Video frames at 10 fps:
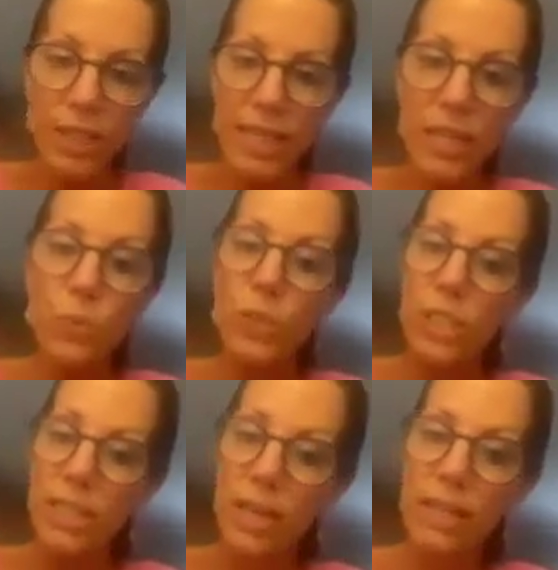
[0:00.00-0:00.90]
stage, which
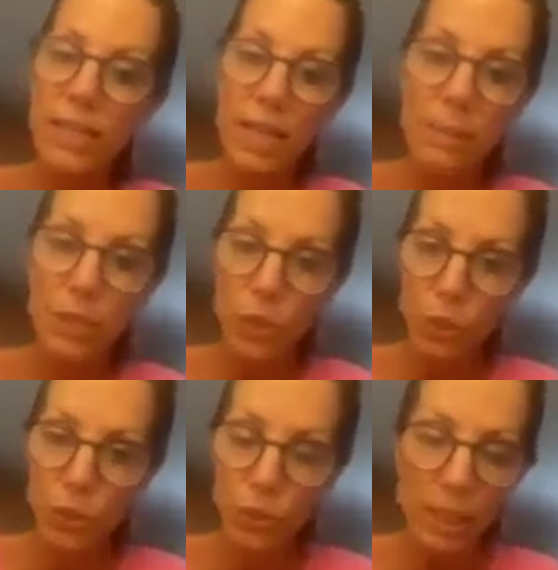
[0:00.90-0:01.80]
is done at the time of
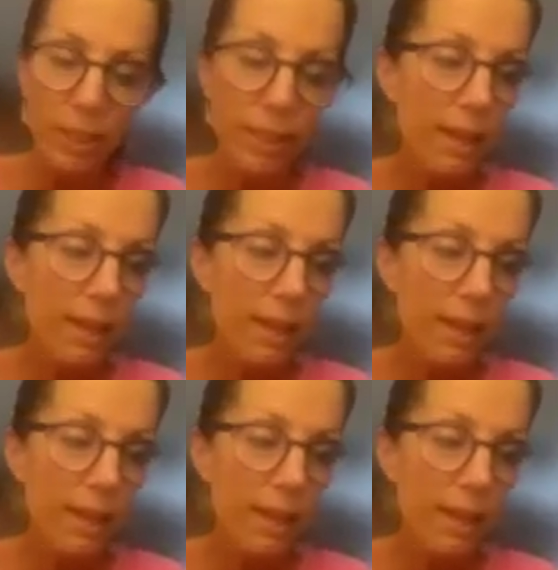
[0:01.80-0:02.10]
surgery.